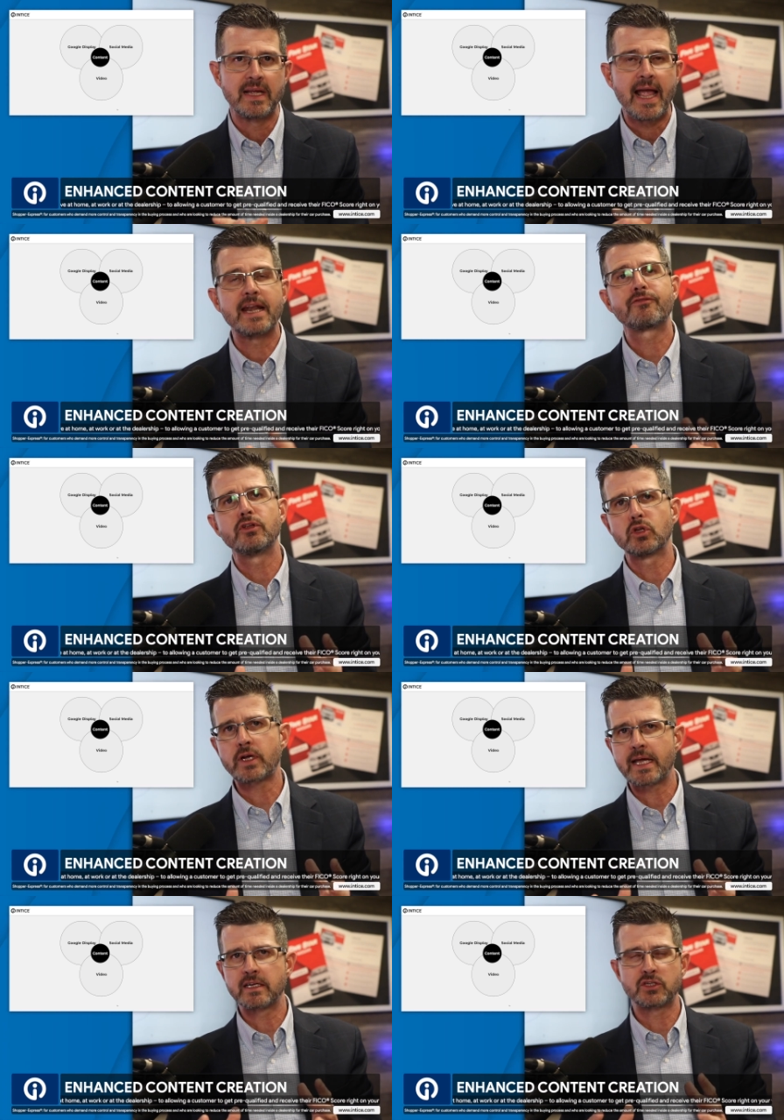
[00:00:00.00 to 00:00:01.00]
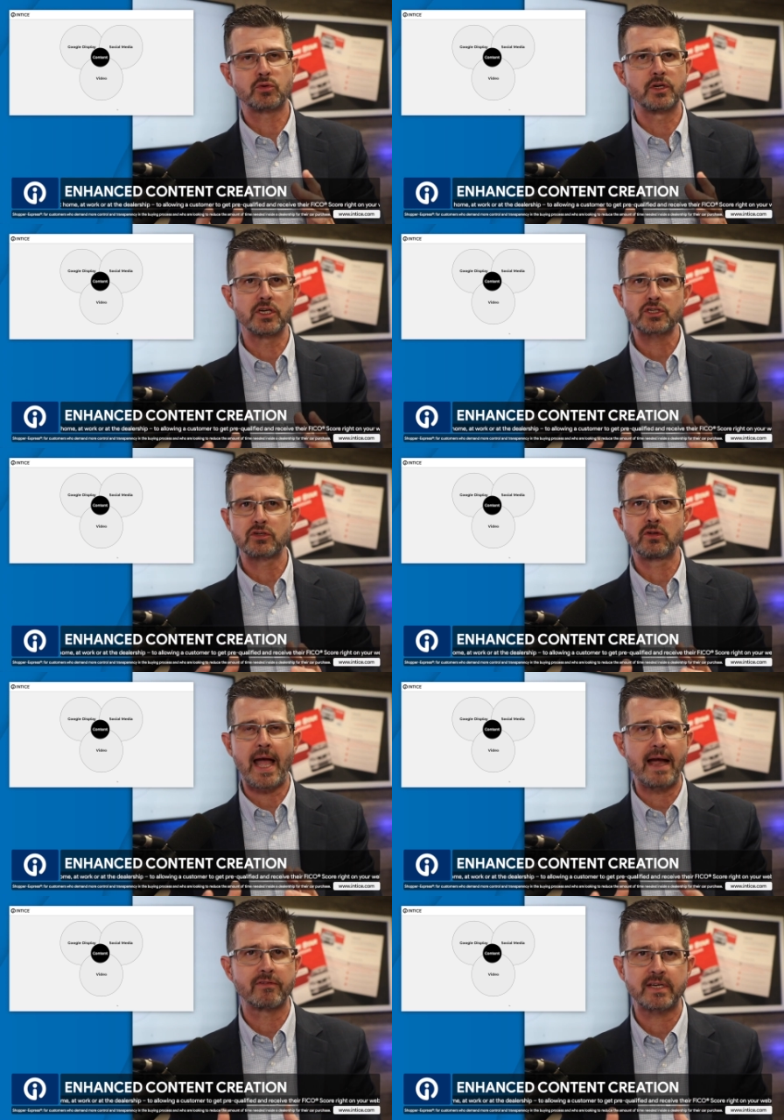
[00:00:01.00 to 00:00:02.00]
And if you look at a traditional
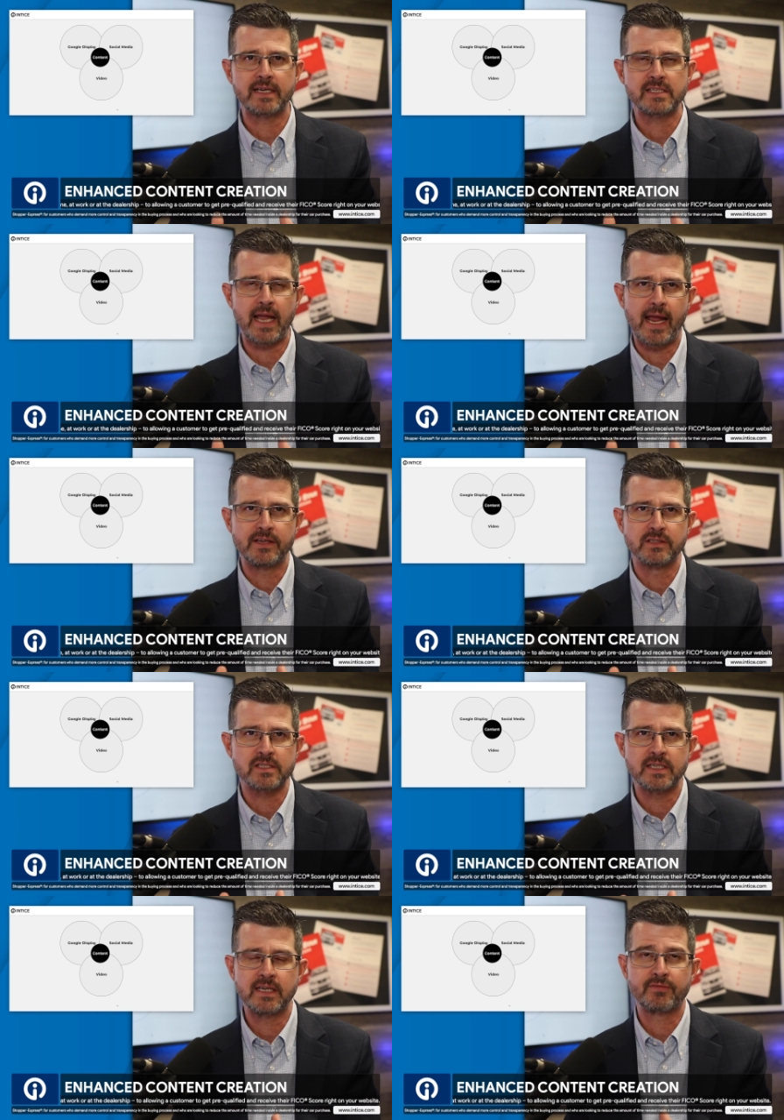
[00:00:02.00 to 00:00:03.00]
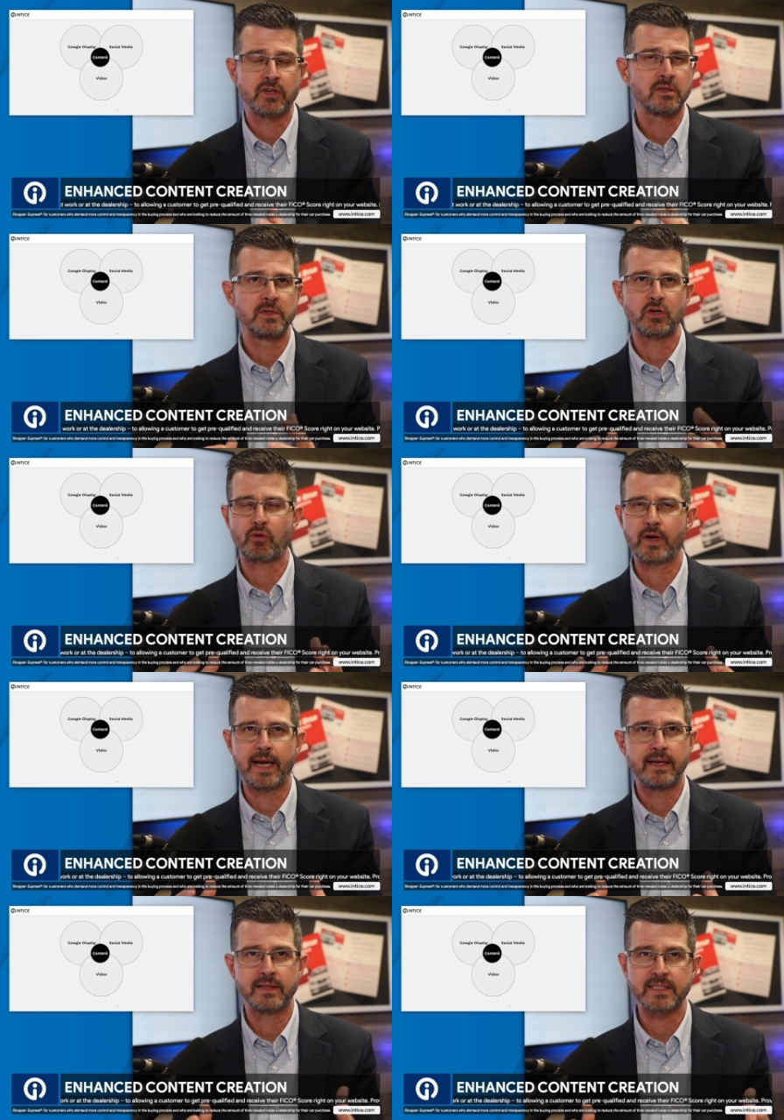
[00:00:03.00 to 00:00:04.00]
advertising agency, if they're going to be
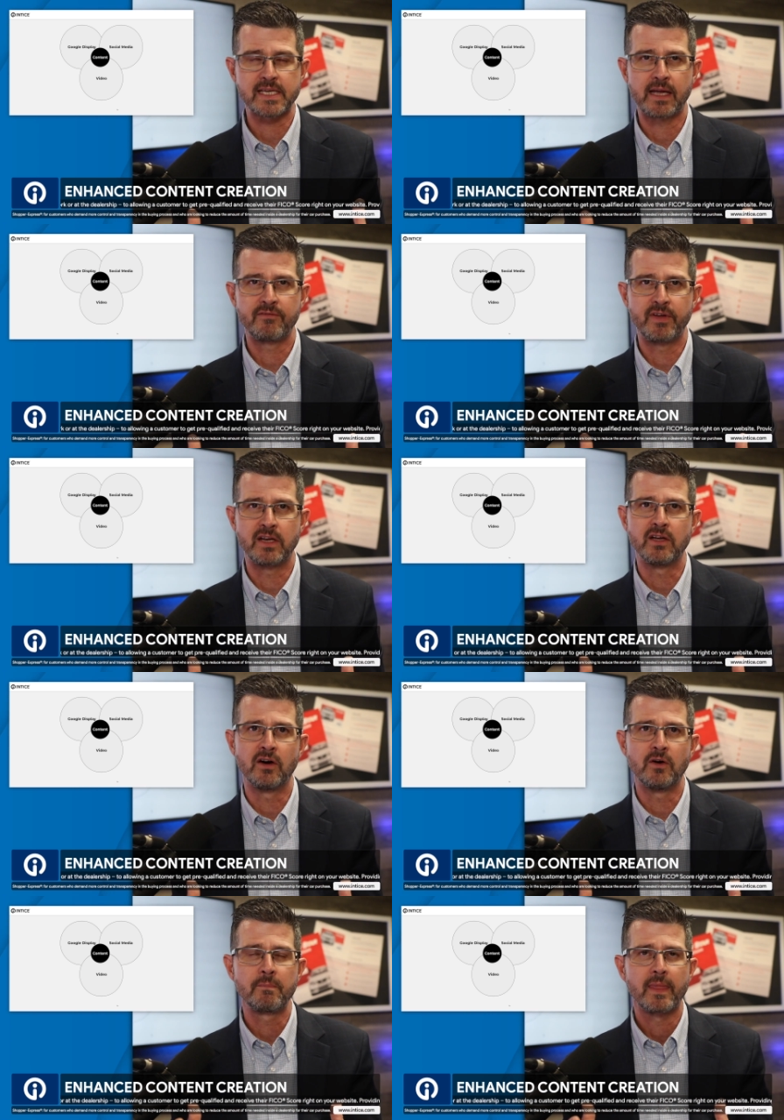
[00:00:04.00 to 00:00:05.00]
creating, let's say, a video,